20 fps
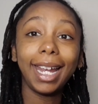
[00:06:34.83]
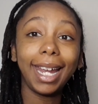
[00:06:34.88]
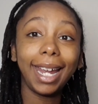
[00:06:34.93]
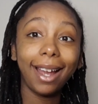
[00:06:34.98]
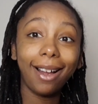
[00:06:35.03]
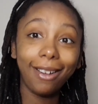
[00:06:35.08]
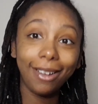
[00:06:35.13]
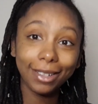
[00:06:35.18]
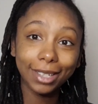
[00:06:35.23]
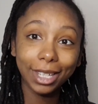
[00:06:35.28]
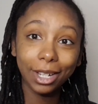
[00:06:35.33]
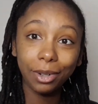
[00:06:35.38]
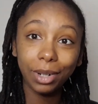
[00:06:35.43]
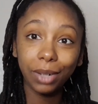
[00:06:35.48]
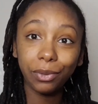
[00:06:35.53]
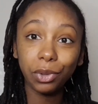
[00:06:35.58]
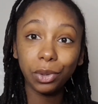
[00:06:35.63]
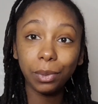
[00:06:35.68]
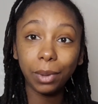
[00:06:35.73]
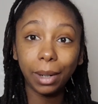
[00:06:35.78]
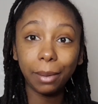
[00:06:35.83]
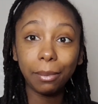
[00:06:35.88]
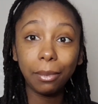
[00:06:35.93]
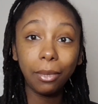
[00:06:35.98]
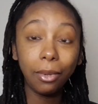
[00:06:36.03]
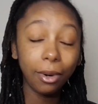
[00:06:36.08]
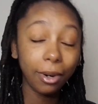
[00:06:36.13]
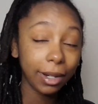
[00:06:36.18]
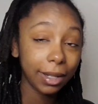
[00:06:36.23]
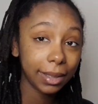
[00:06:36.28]
Also, if you want
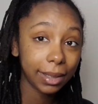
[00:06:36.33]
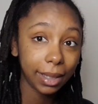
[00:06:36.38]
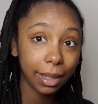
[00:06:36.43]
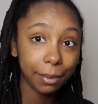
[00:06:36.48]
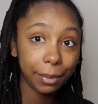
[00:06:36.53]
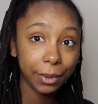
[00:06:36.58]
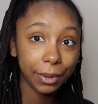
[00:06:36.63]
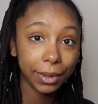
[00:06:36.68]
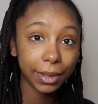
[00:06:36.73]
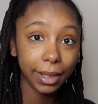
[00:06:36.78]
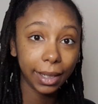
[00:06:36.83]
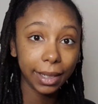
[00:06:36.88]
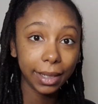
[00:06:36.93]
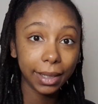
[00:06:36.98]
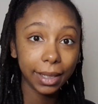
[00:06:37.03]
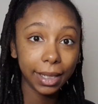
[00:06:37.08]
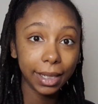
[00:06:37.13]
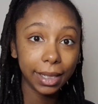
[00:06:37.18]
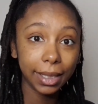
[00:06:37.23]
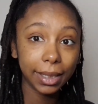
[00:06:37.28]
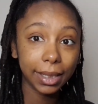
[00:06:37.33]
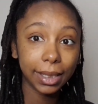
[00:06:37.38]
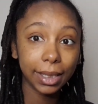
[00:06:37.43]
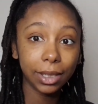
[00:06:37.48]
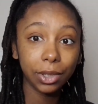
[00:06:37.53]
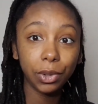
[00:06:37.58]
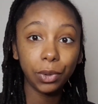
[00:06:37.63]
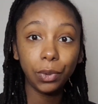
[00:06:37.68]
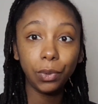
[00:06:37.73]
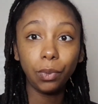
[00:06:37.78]
more examples like this
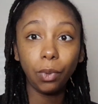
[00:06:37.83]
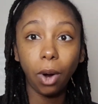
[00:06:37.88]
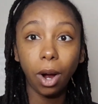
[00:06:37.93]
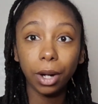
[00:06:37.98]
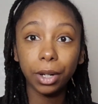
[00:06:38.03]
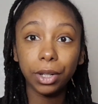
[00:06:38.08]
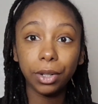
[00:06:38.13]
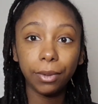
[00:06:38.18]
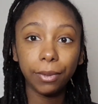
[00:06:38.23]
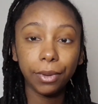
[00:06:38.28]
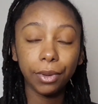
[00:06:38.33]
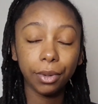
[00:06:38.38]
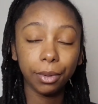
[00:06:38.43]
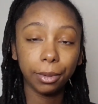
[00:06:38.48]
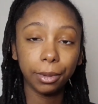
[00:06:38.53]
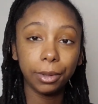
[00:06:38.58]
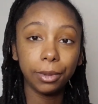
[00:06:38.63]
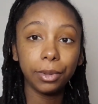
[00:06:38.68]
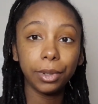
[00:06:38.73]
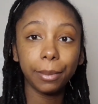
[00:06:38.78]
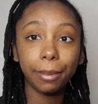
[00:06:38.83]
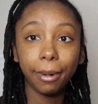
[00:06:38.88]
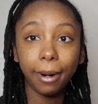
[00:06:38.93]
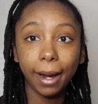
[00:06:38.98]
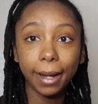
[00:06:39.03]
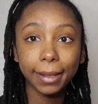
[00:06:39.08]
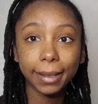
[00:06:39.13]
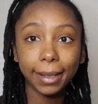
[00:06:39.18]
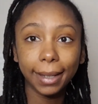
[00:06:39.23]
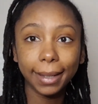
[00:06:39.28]
to walk you through the
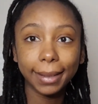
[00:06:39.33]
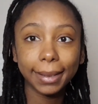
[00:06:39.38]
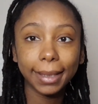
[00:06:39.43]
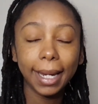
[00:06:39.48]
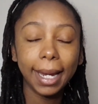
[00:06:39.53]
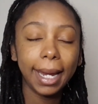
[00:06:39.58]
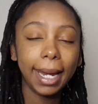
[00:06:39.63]
process